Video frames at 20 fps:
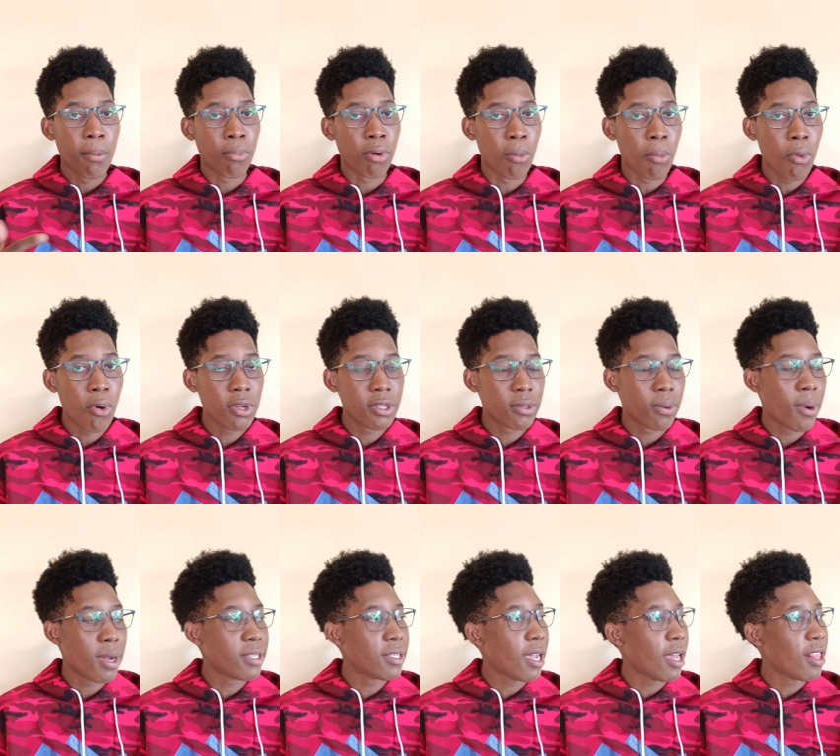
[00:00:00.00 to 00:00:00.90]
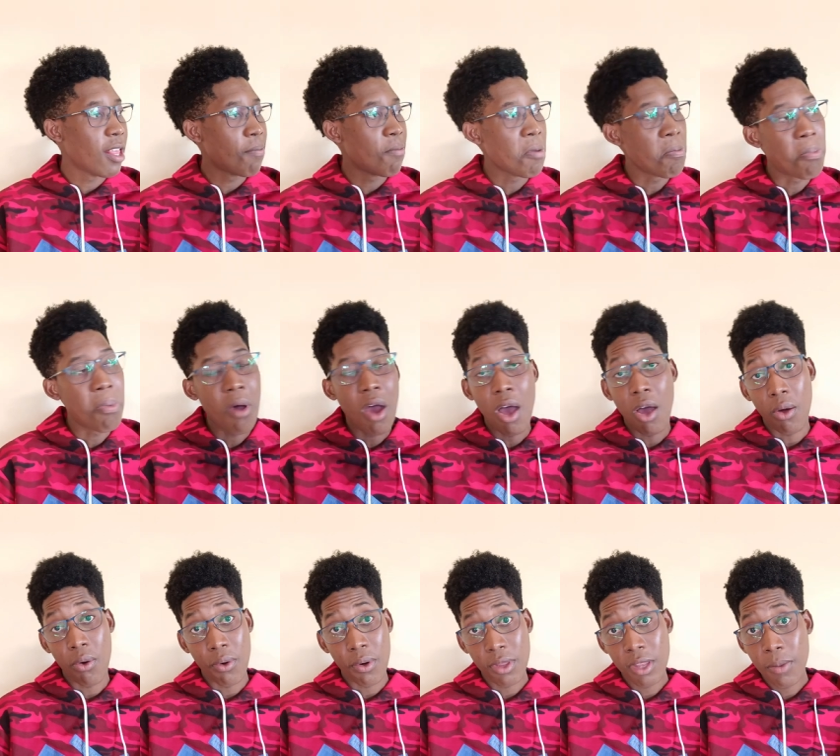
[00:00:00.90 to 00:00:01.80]
promote what other people
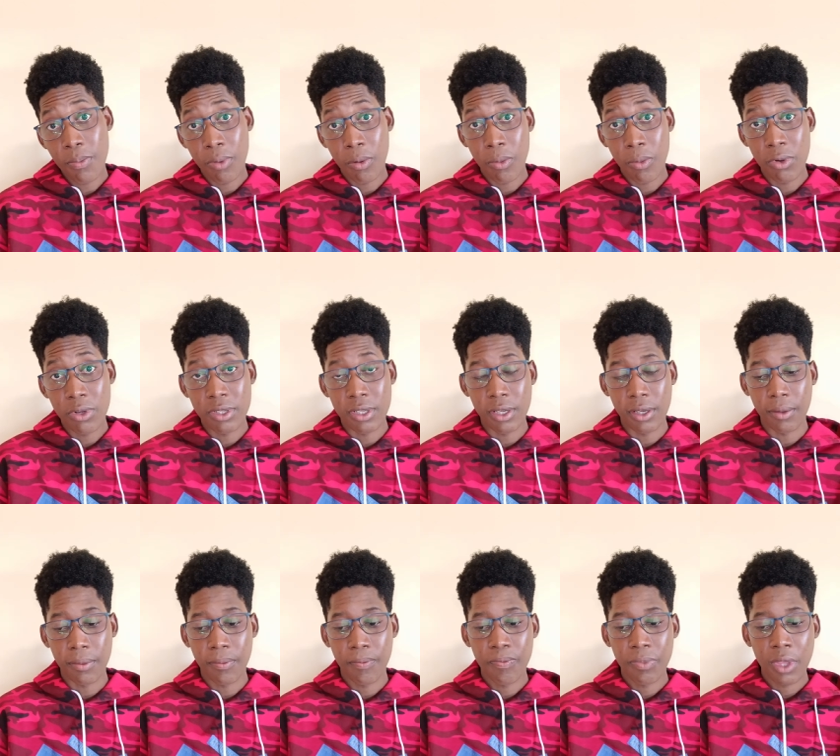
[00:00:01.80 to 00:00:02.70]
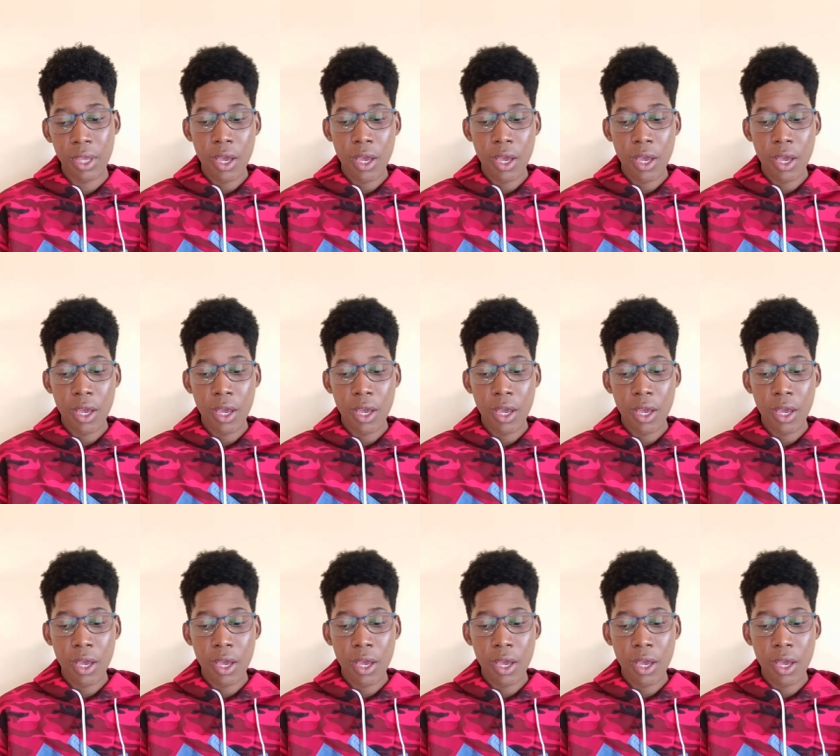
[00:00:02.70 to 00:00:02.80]
are already promoting.